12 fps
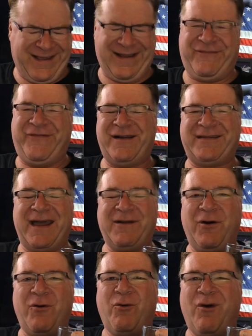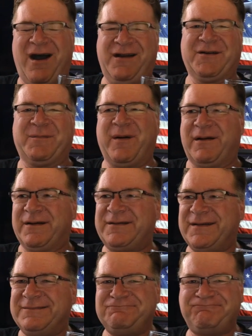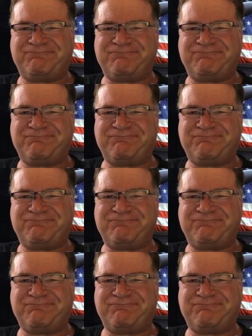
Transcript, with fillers: Yeah, fuck that whole water part.